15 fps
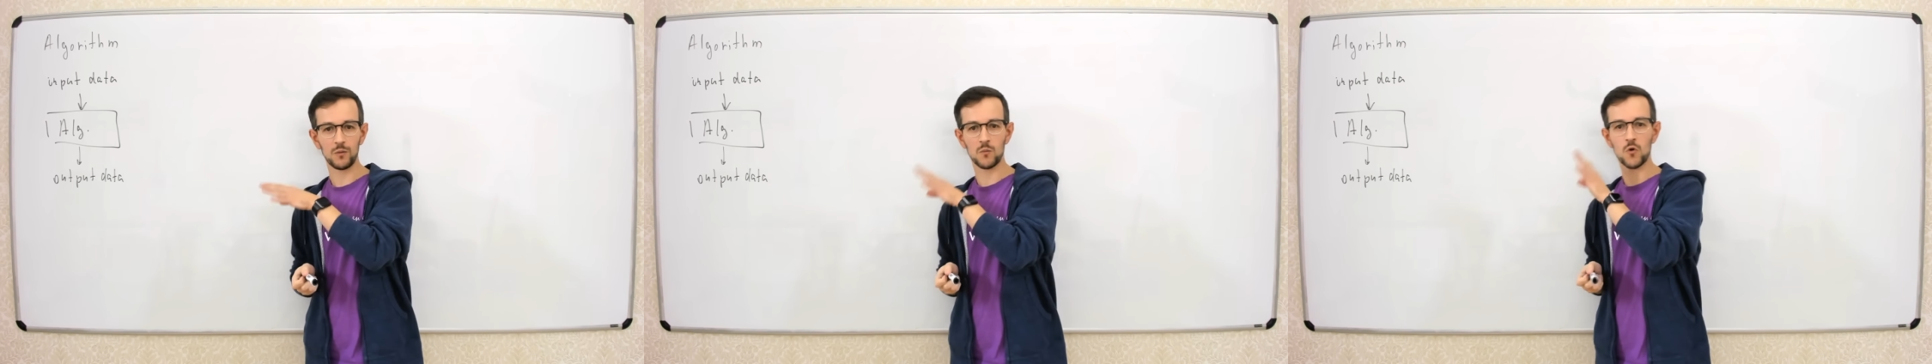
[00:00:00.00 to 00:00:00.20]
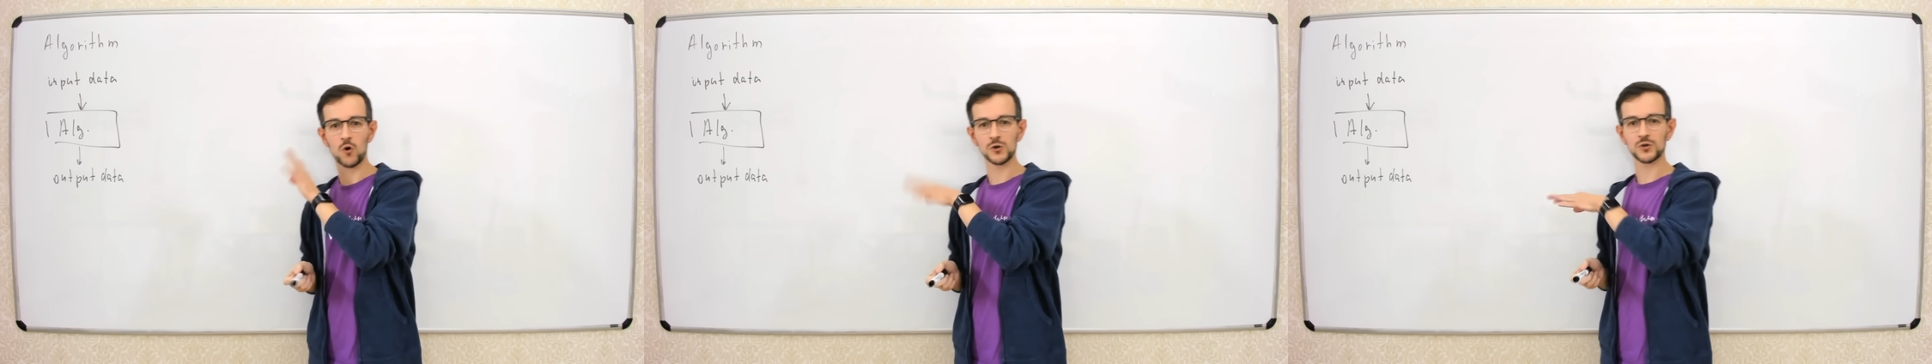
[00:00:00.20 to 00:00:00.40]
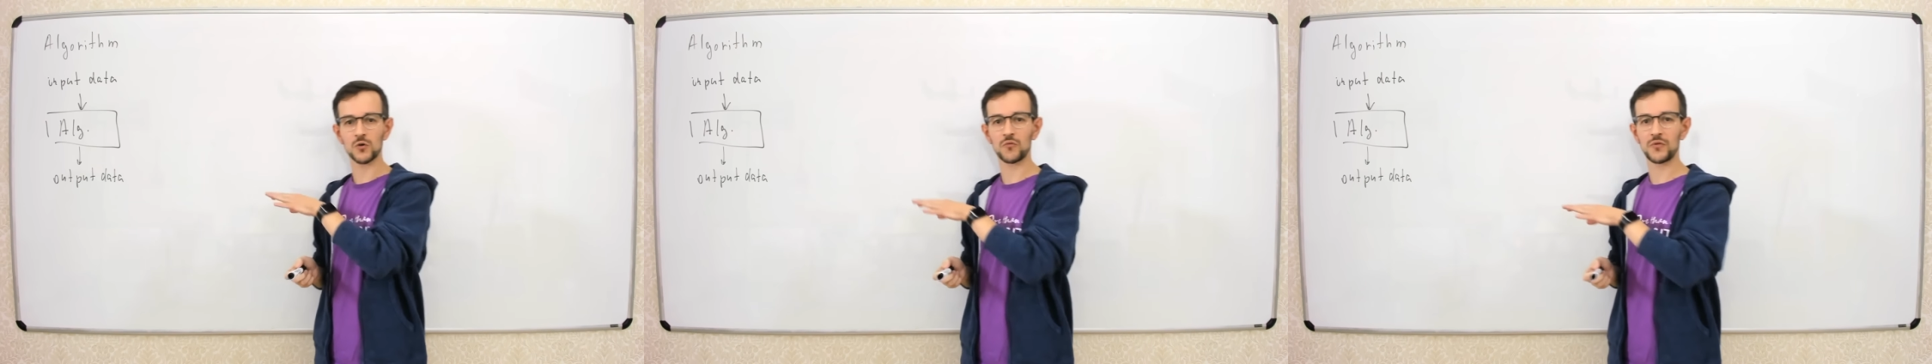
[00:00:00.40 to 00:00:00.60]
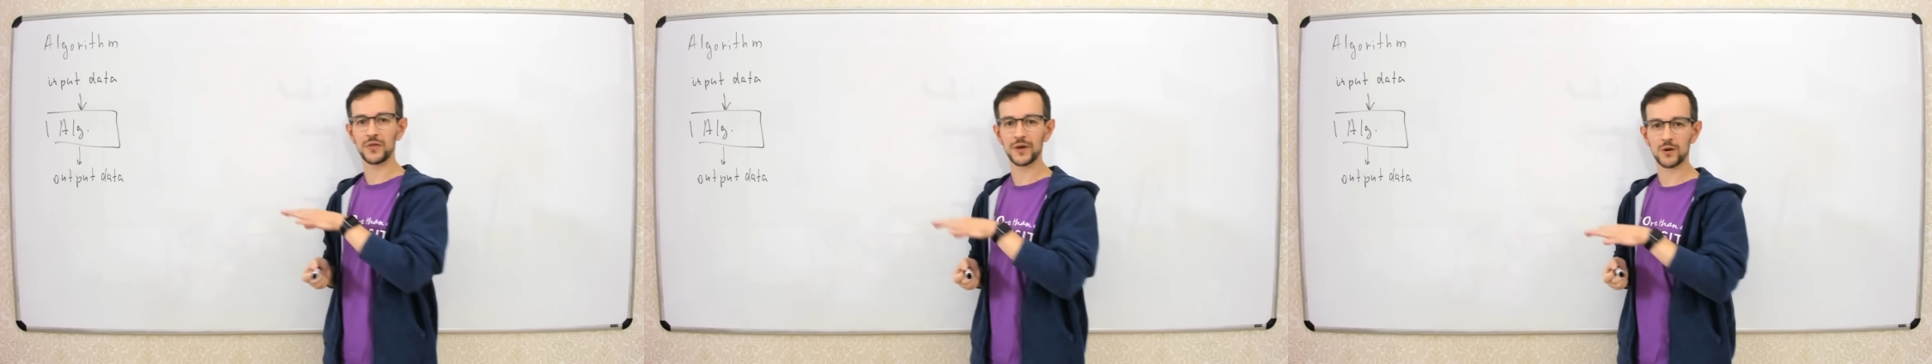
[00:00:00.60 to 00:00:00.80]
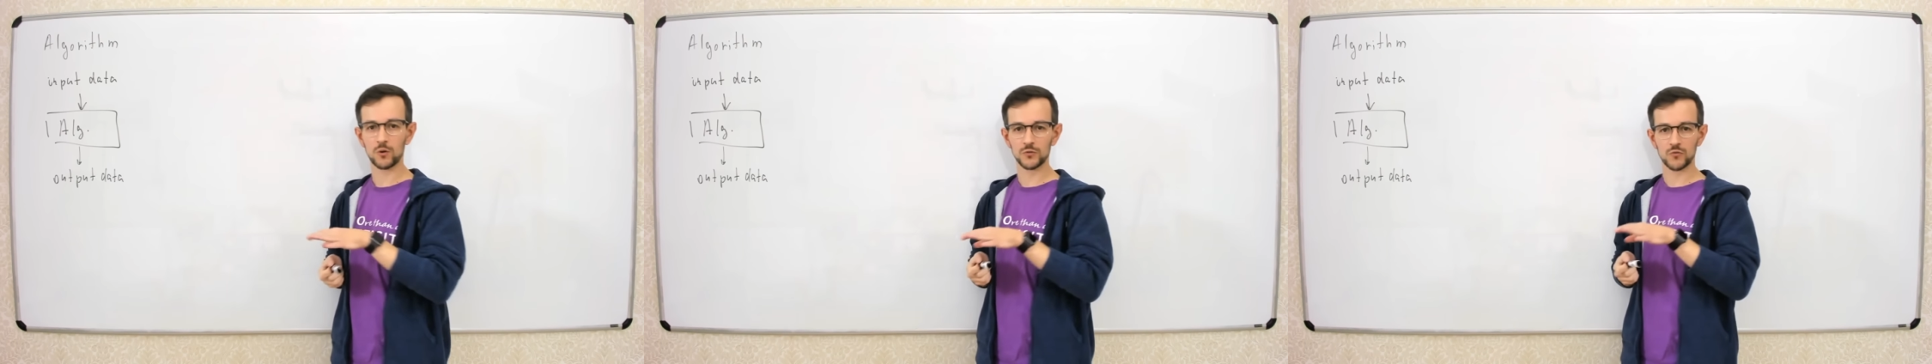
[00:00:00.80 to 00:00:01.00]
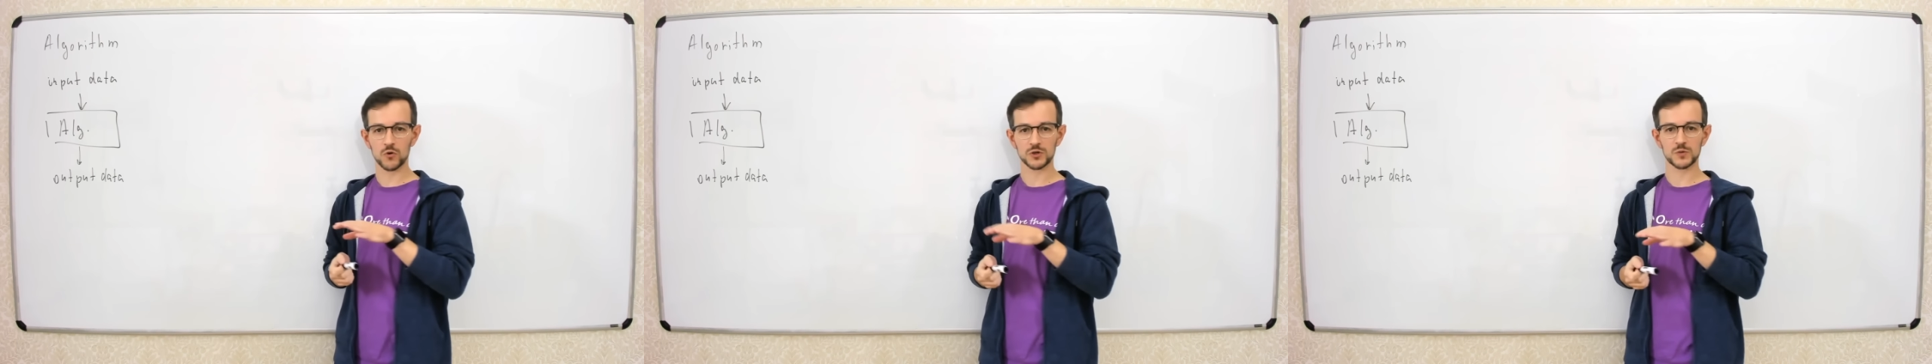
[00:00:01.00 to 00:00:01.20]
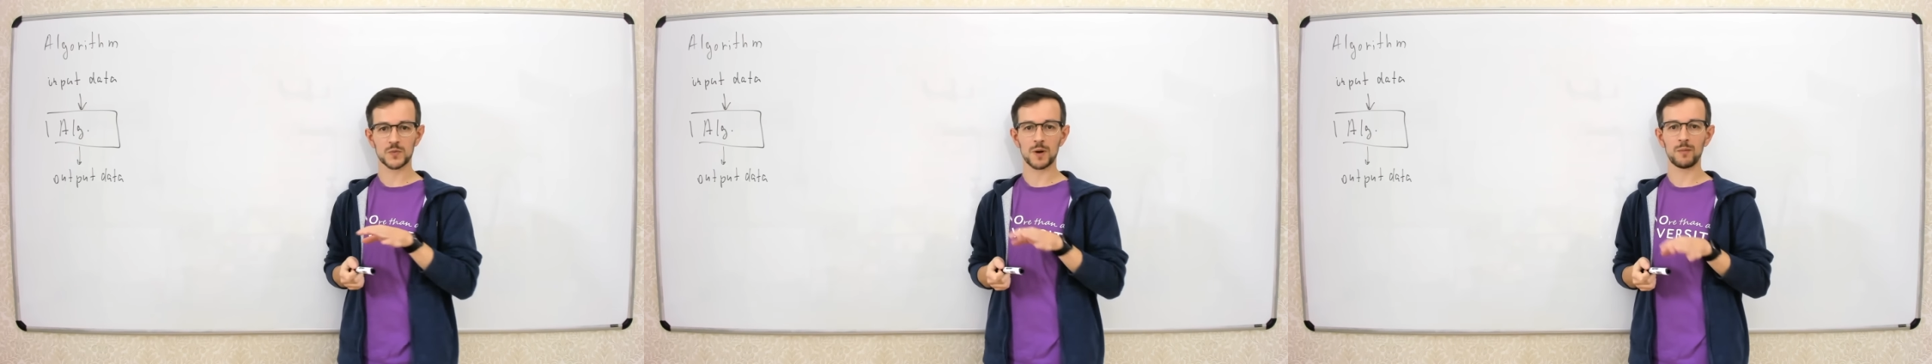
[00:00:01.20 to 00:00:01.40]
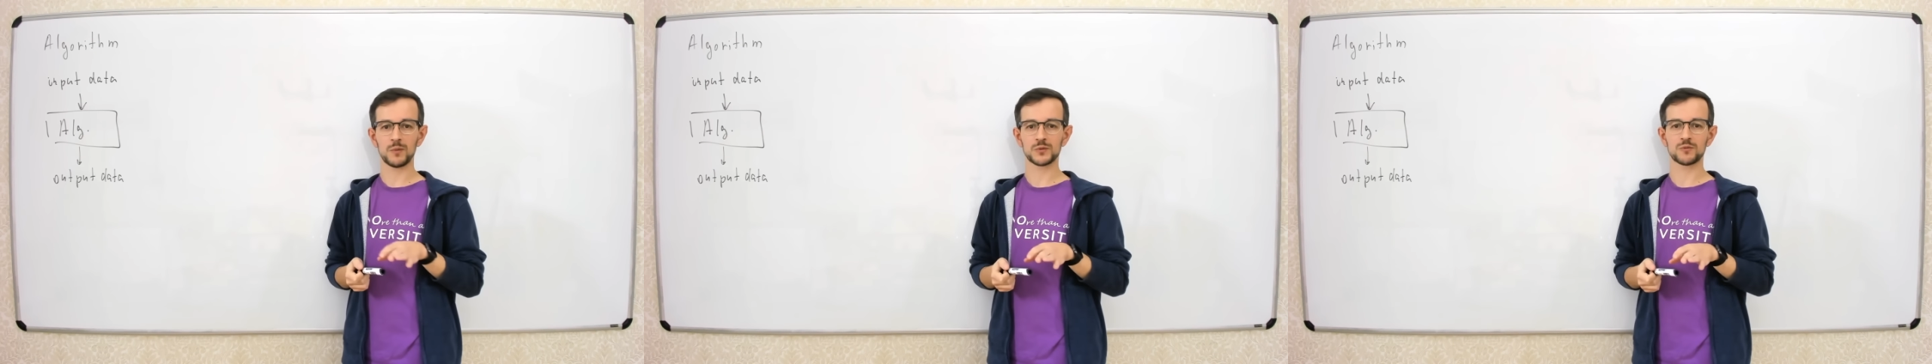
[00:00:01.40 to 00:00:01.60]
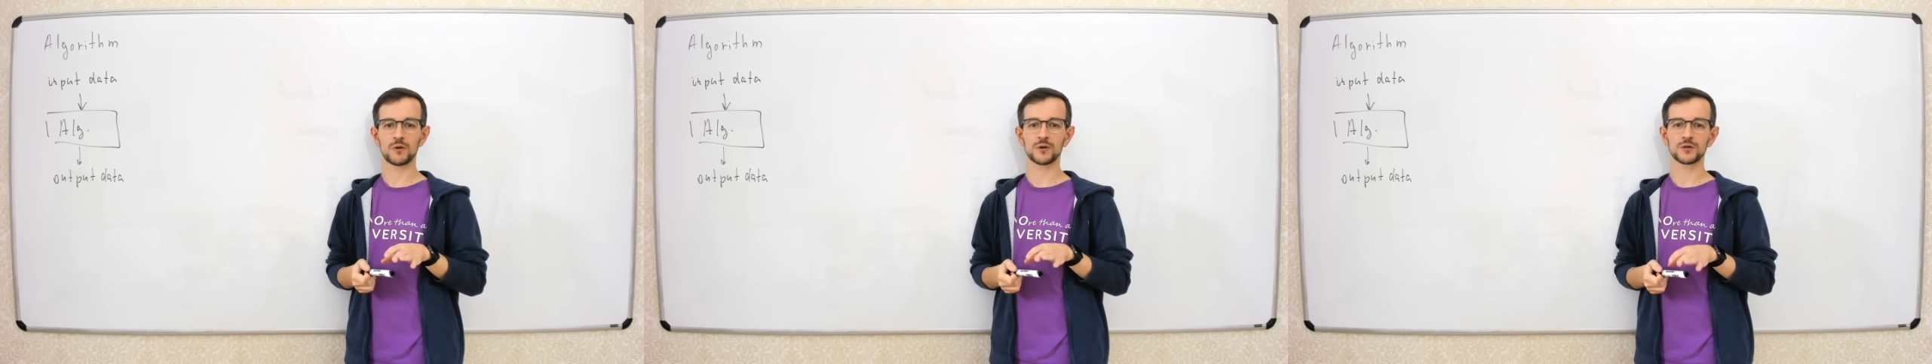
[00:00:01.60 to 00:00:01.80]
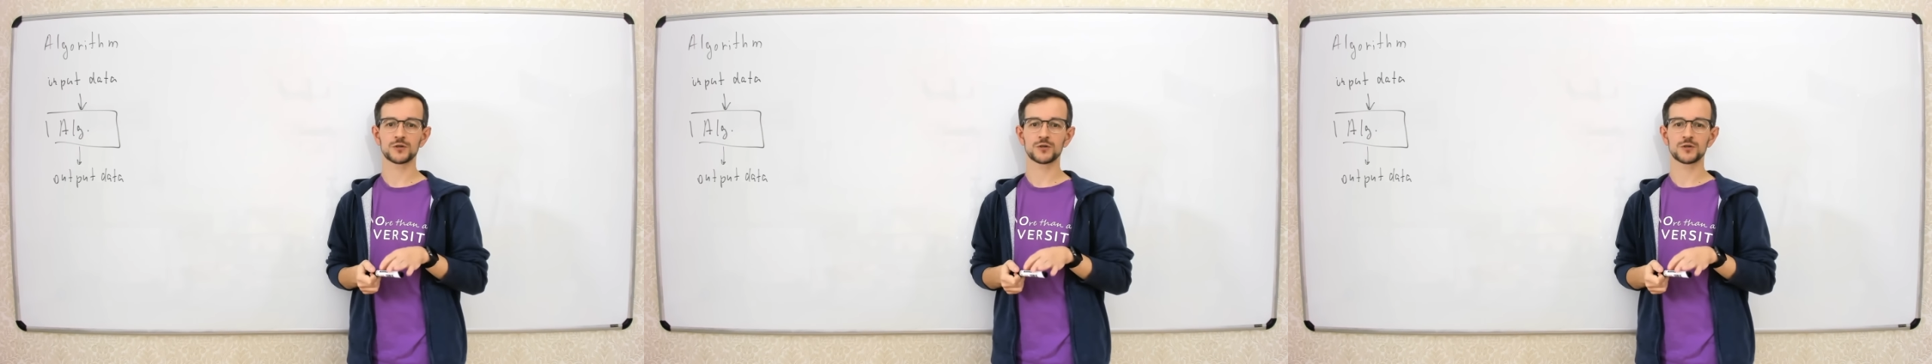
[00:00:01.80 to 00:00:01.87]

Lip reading: most of the Codeforces problems work.